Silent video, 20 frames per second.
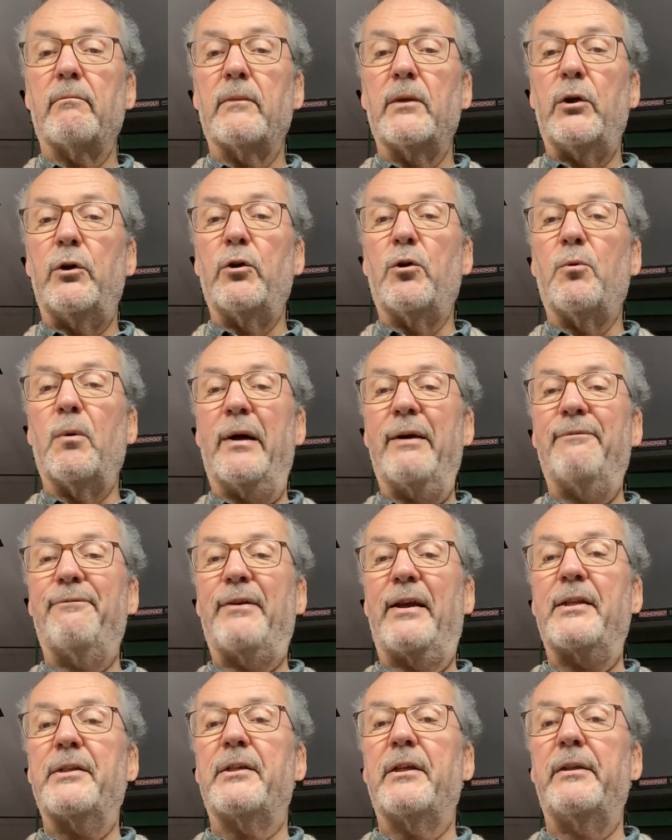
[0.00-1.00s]
who quite
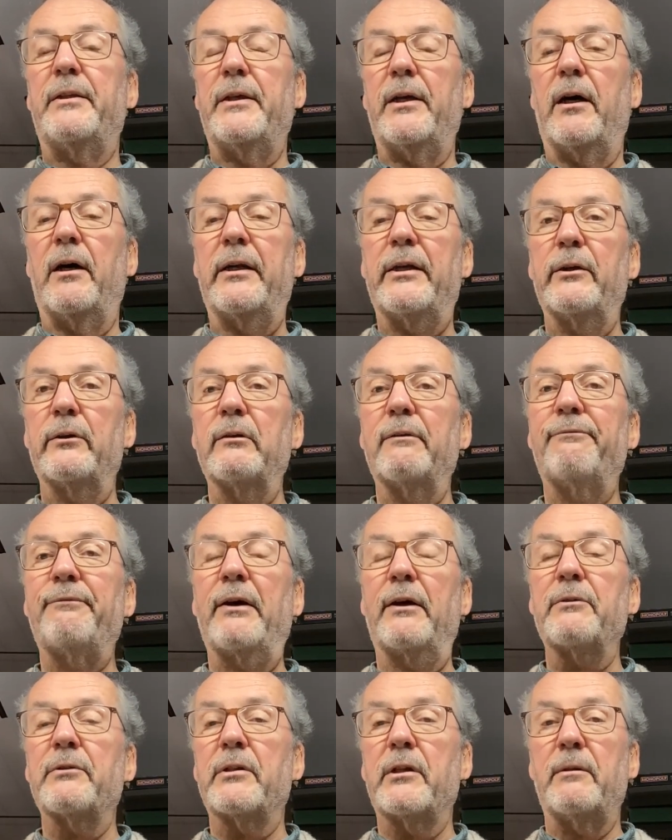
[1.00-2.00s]
fancied the idea of
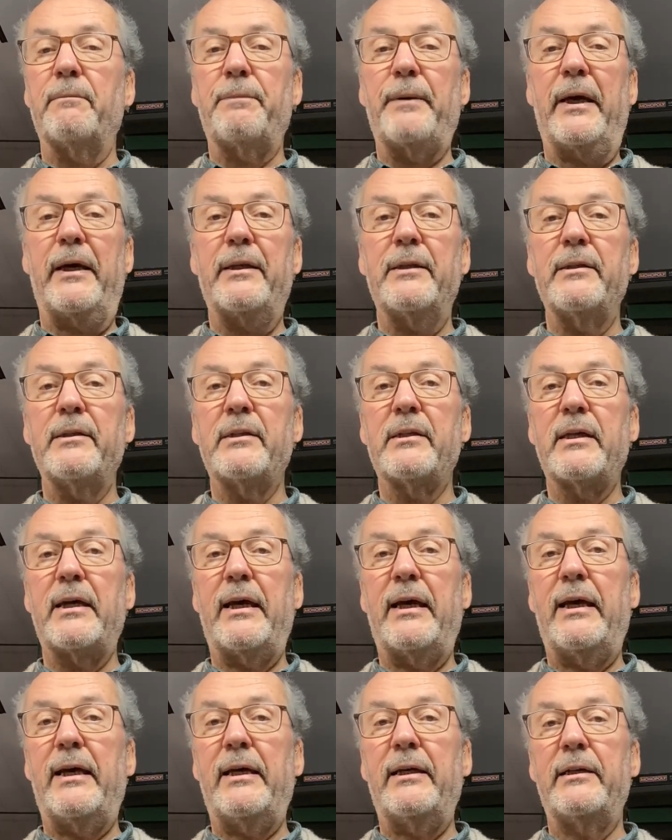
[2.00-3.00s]
fountain pens,
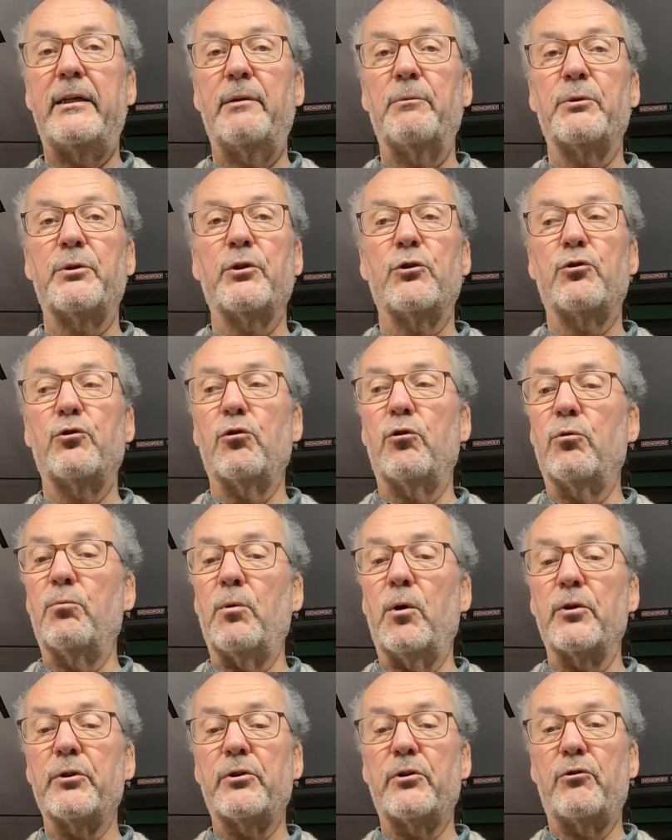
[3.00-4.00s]
and he wasn't sure
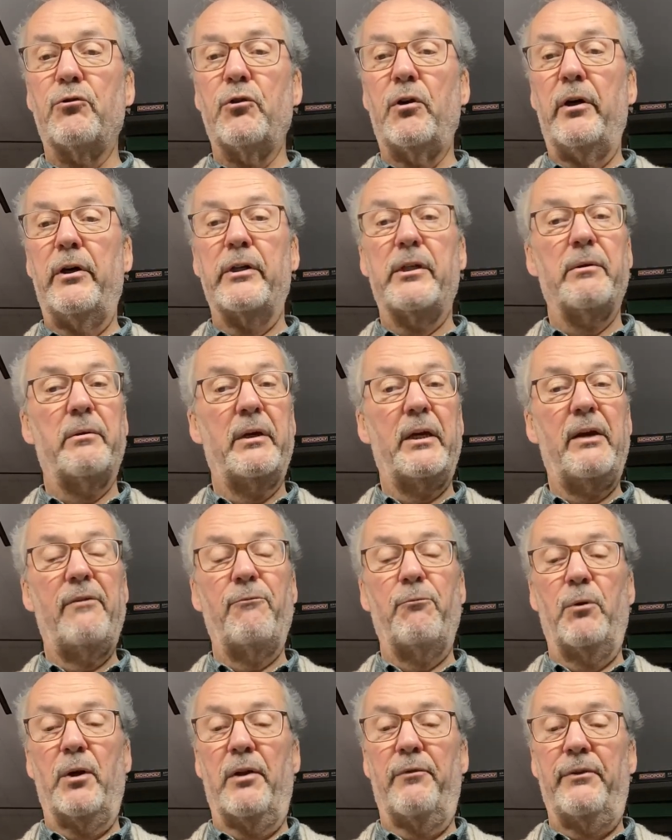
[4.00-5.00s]
what to try, so I gave
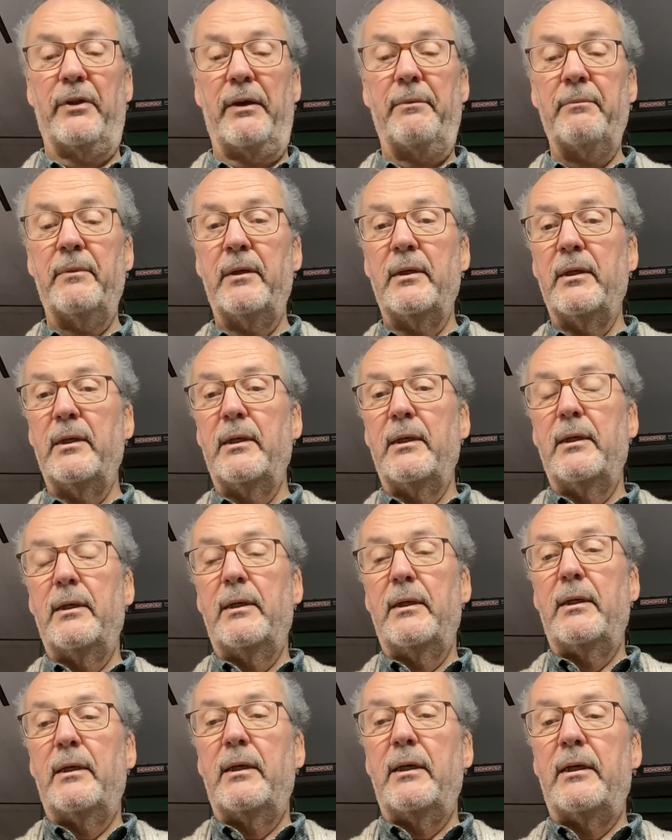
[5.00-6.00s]
him one of them,
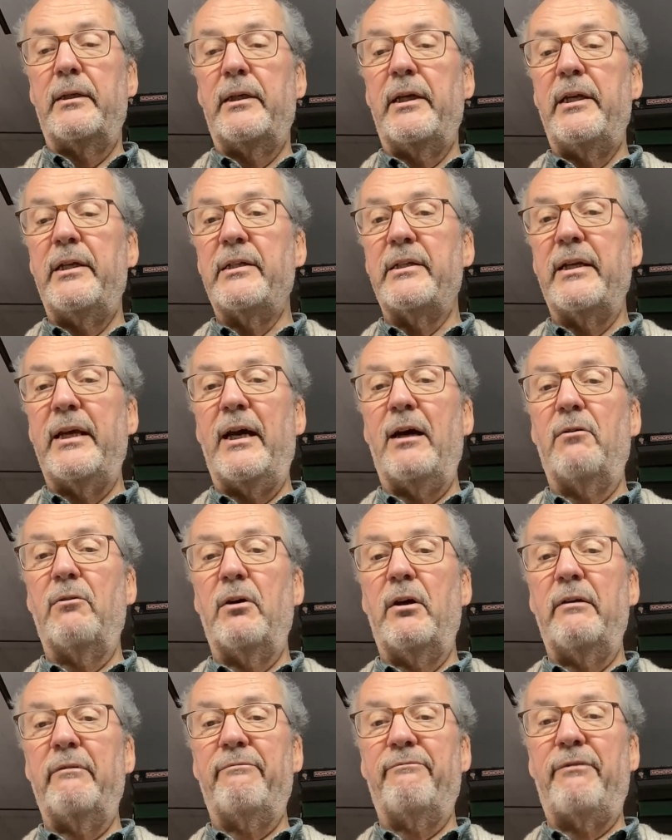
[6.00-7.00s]
and he's now
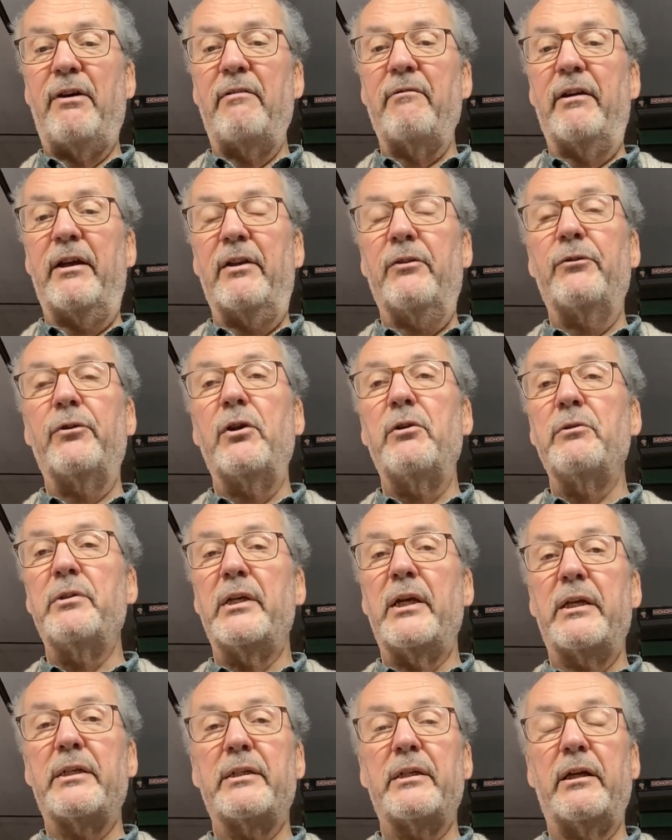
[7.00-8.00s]
a very
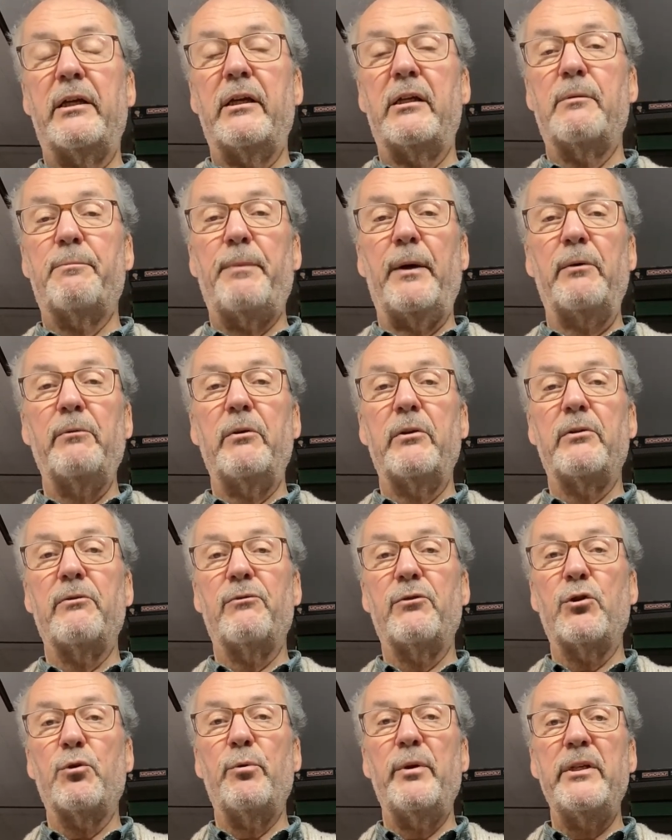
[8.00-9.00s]
enthusiastic exponent
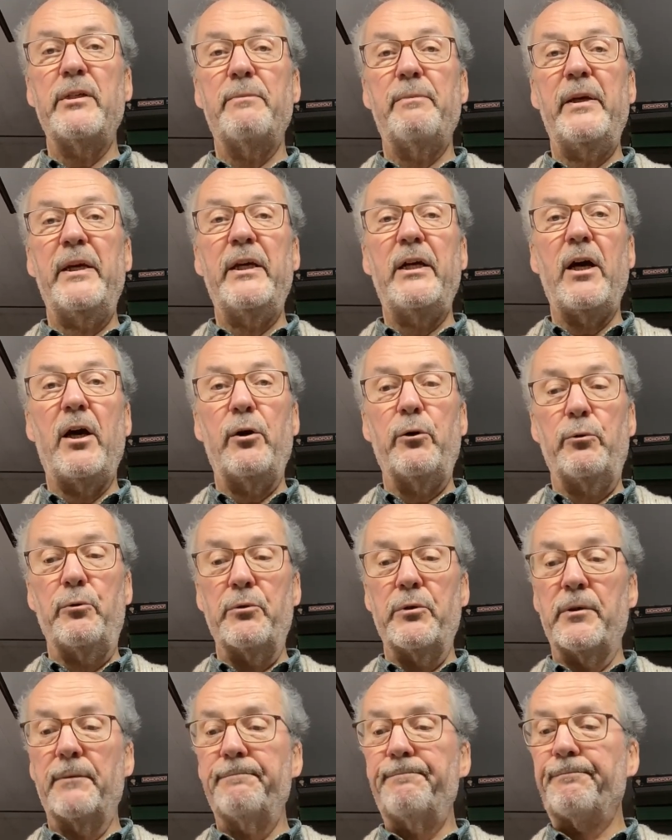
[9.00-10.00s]
of Twisby
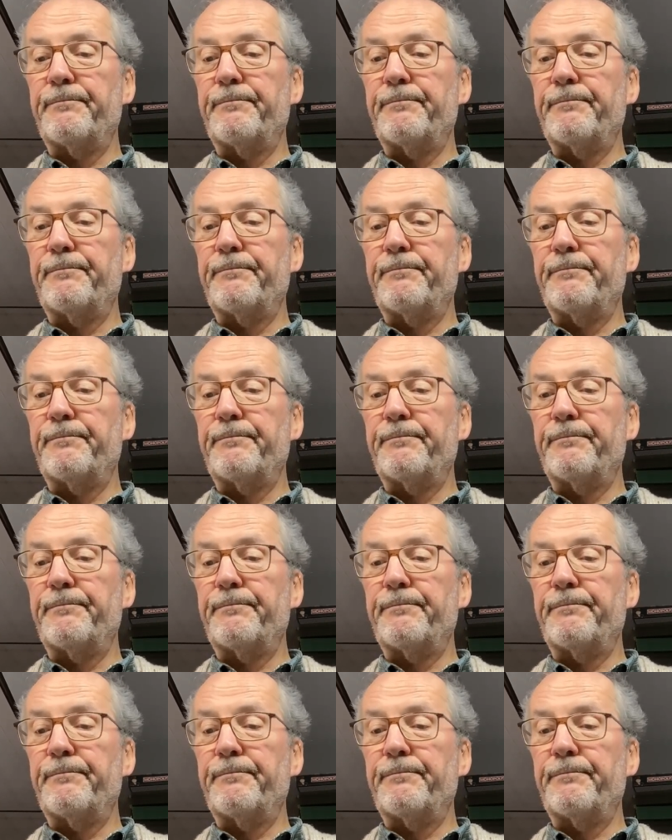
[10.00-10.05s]
Goes.